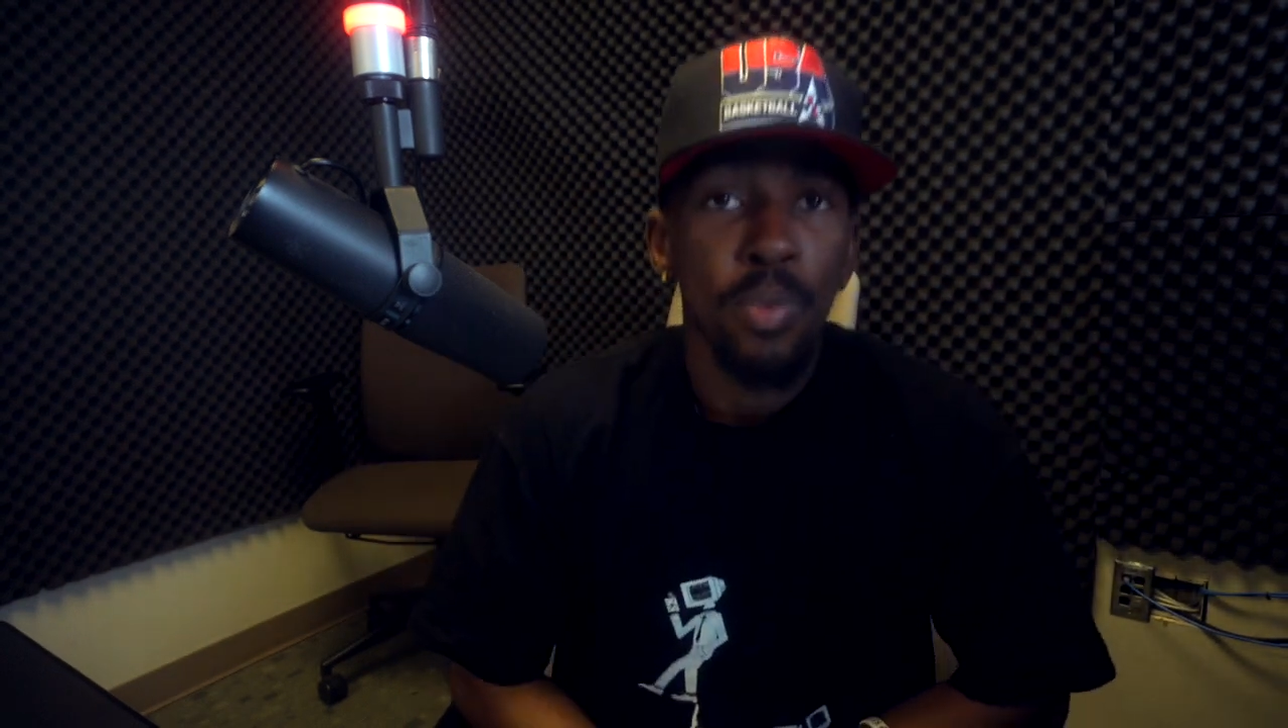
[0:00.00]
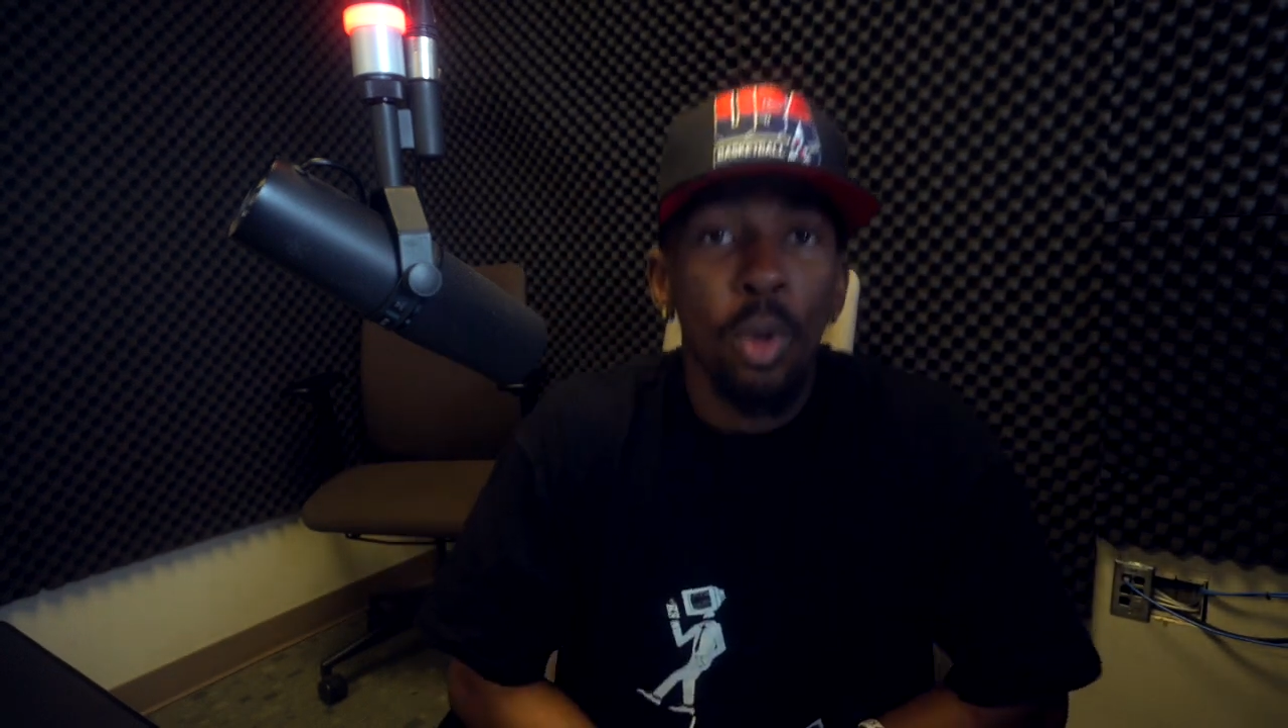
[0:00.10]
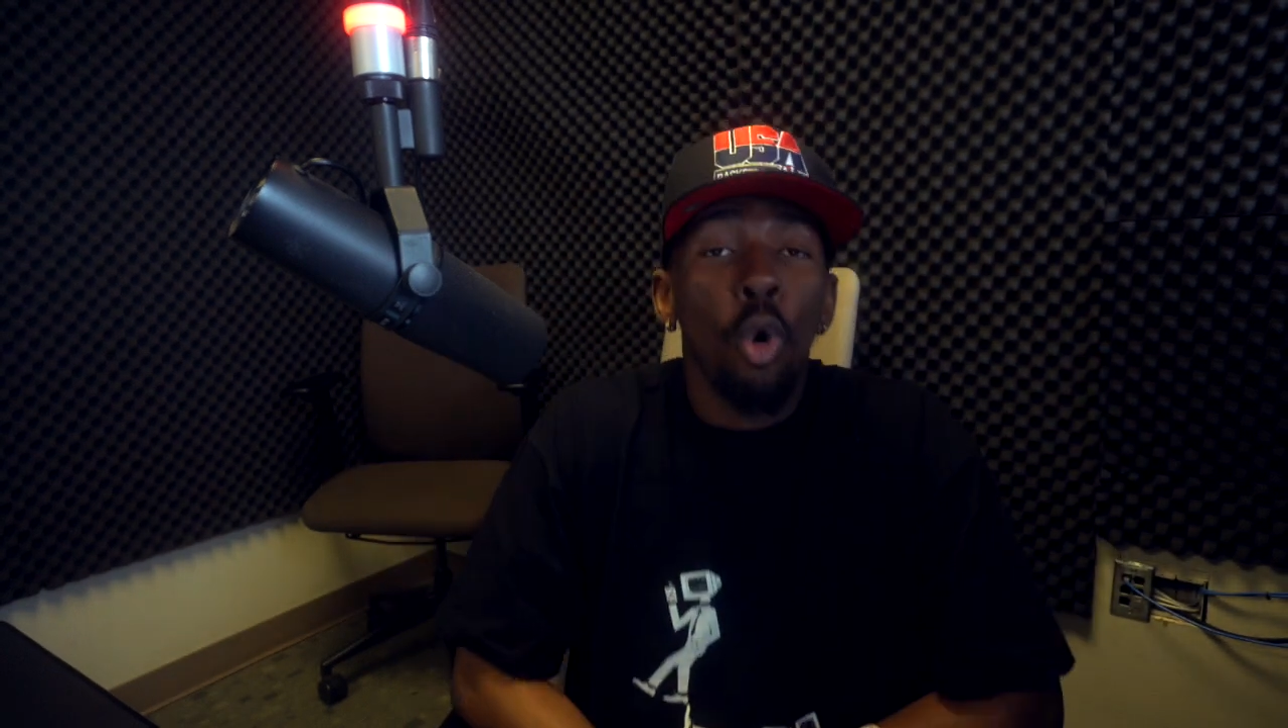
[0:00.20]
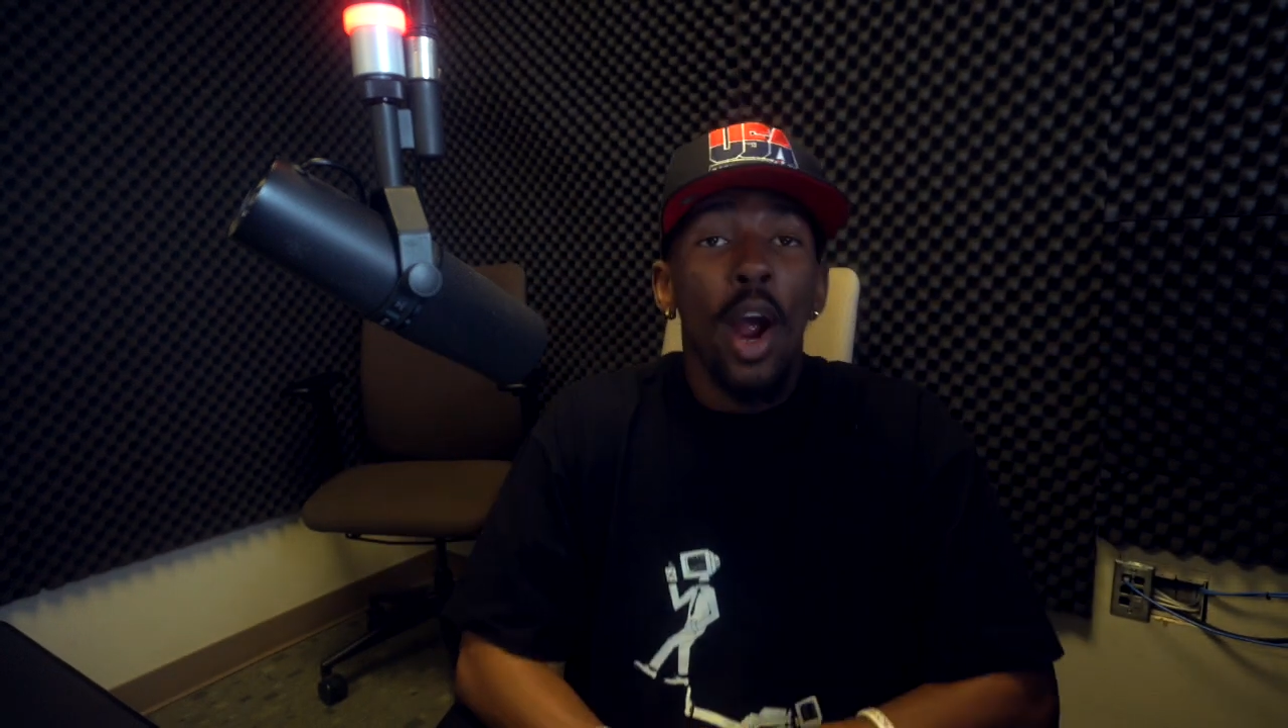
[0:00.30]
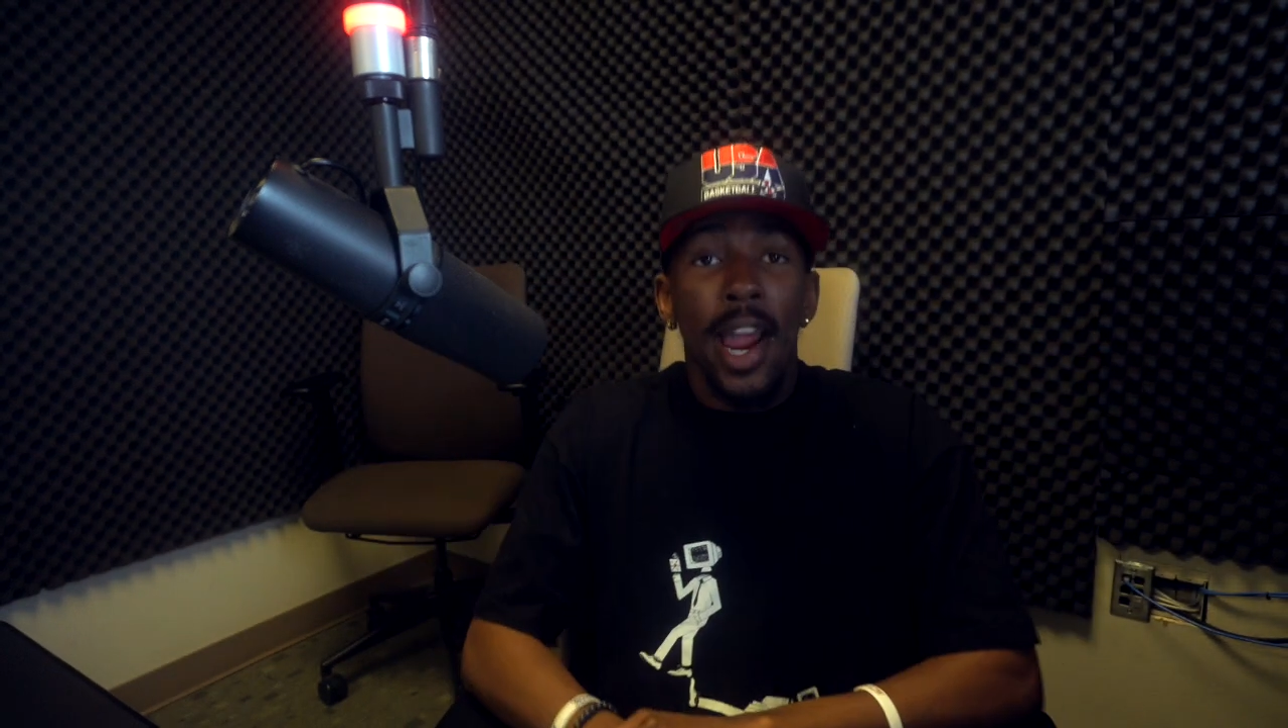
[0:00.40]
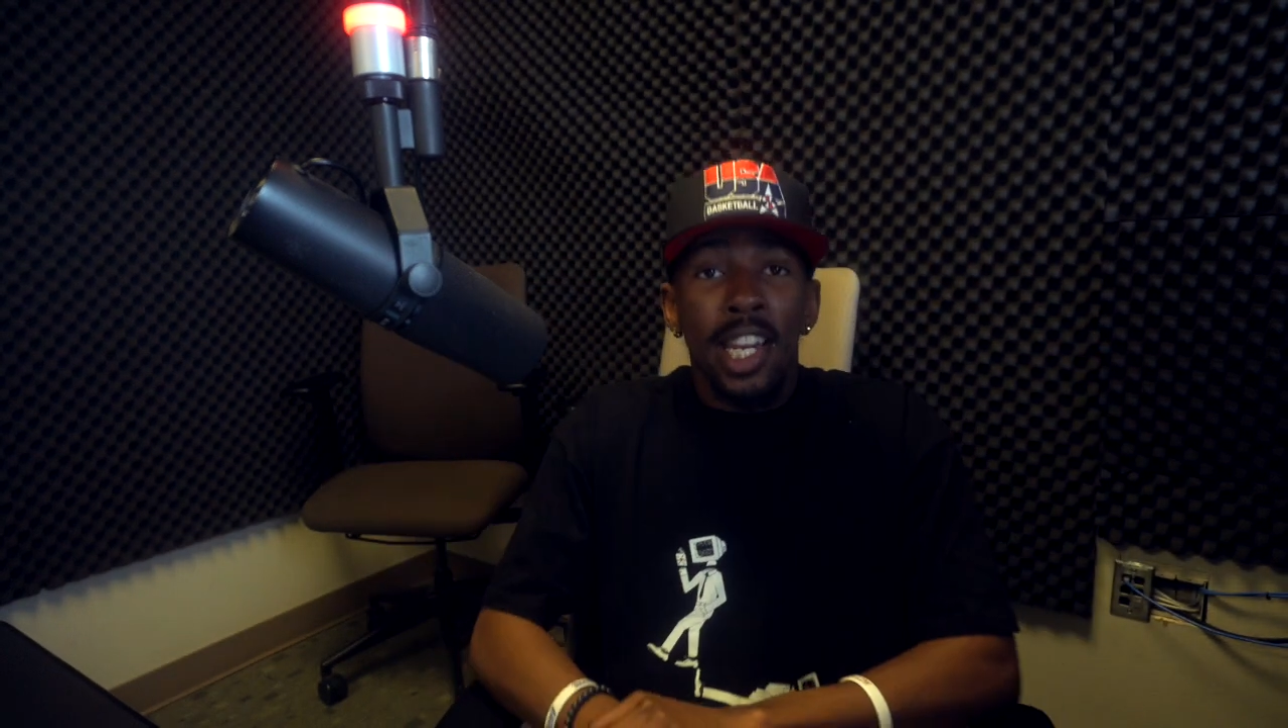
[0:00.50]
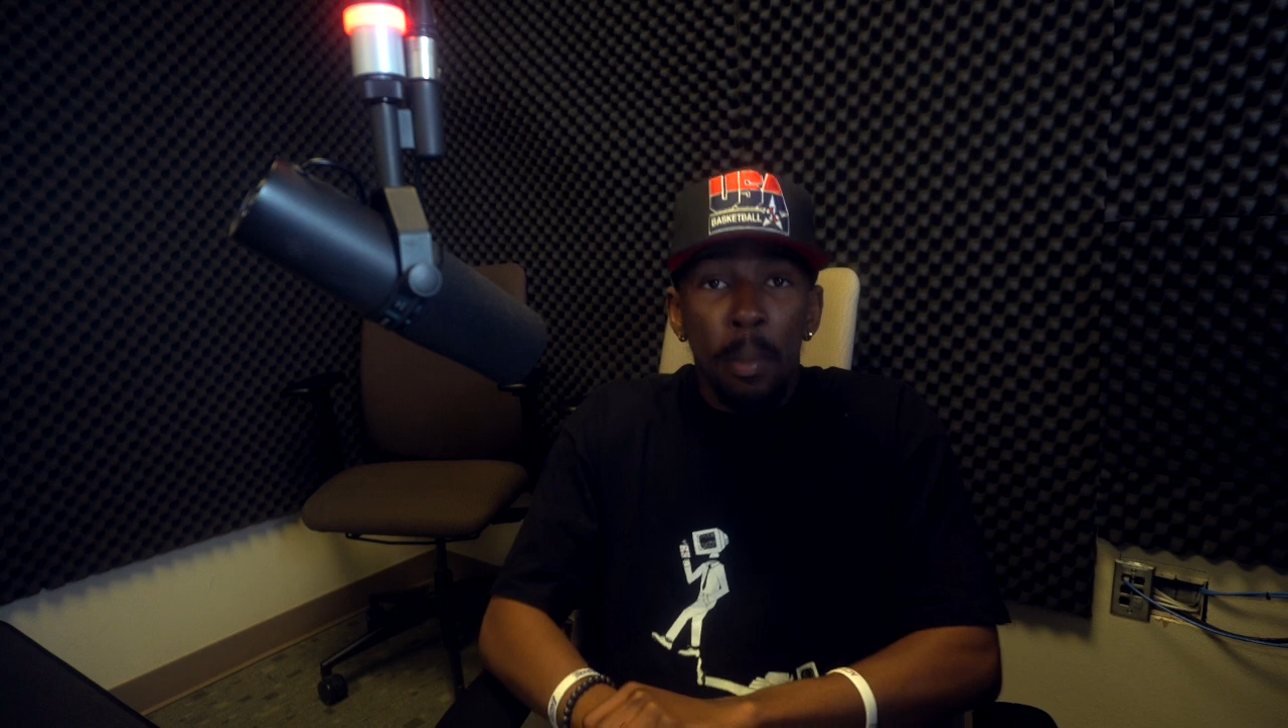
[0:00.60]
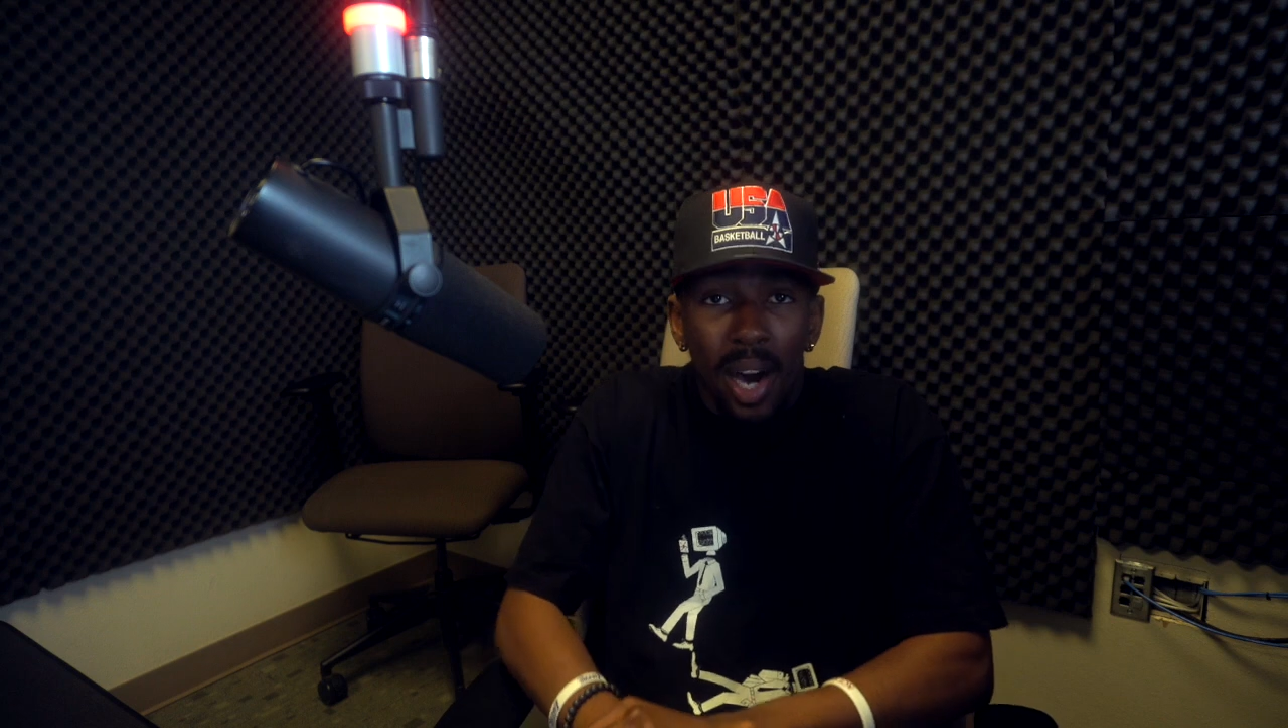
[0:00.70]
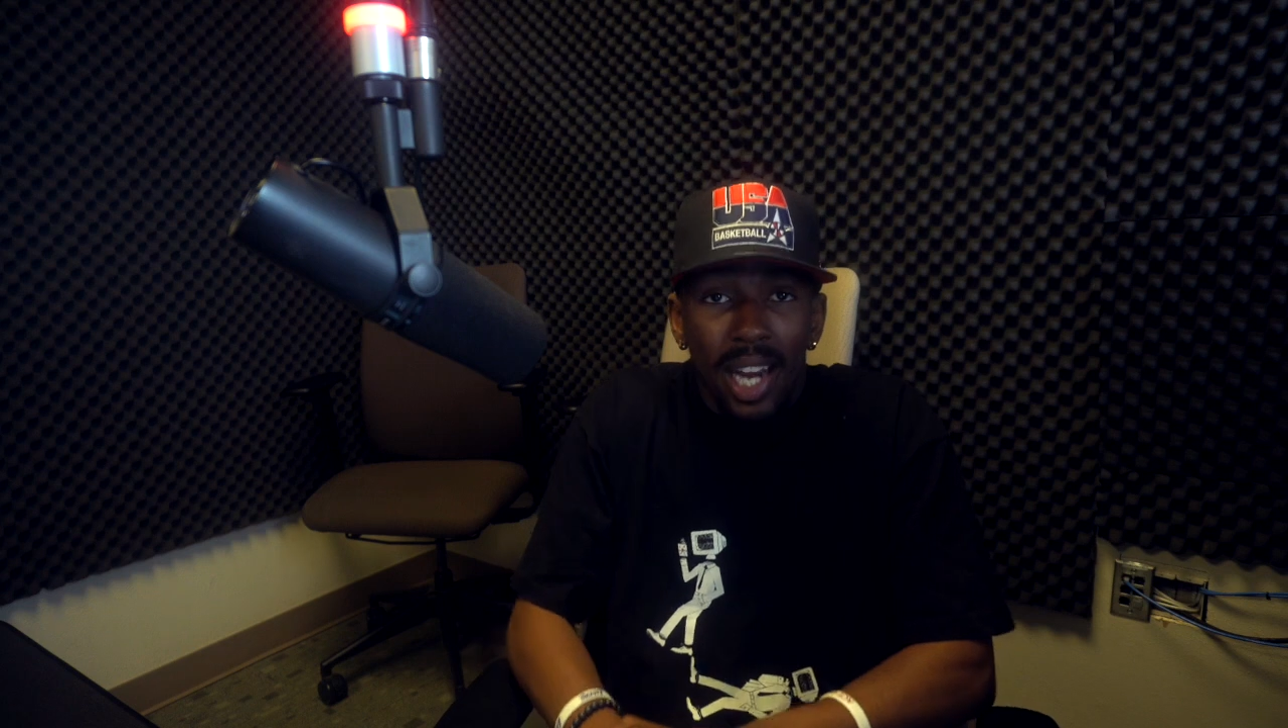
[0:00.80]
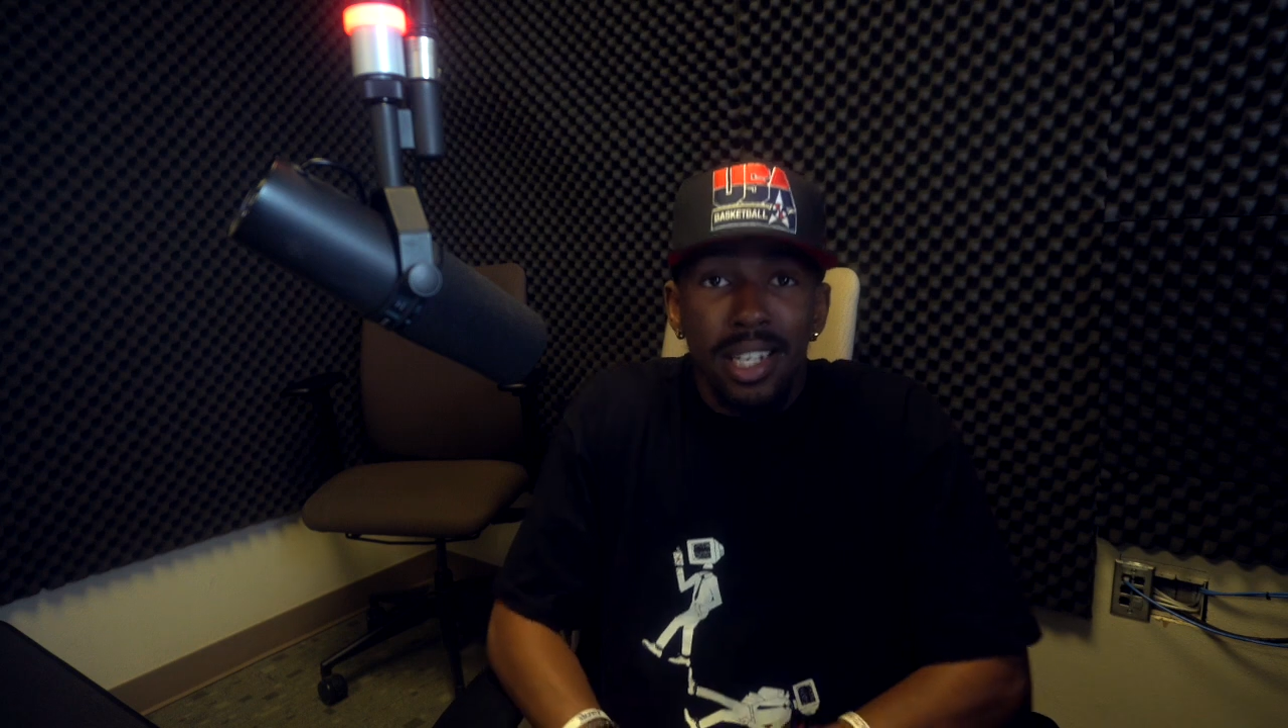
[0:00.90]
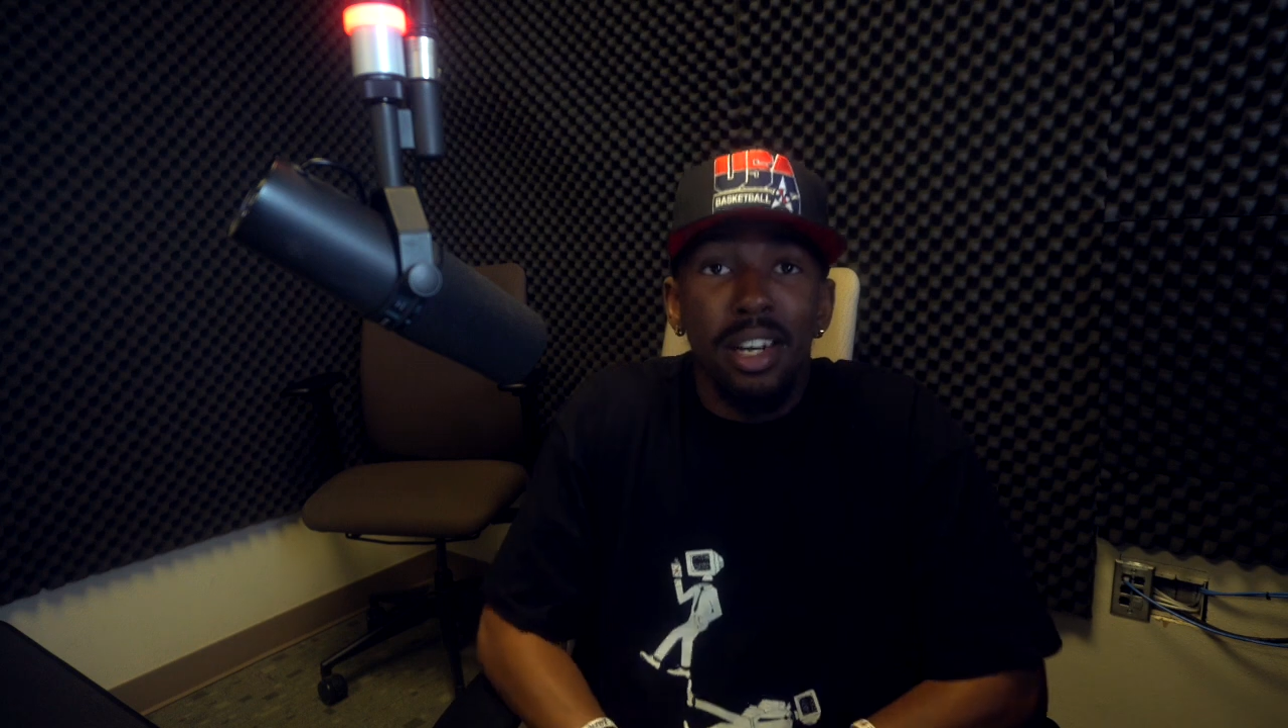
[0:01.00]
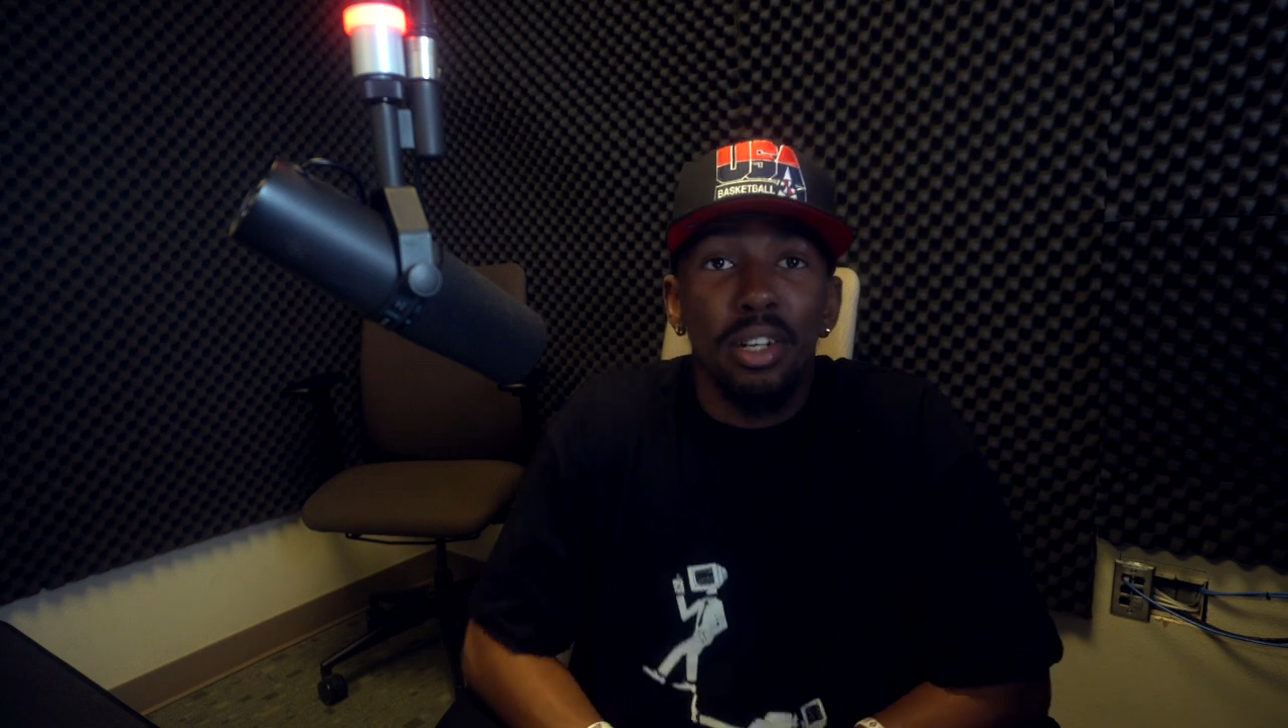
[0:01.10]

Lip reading: or anybody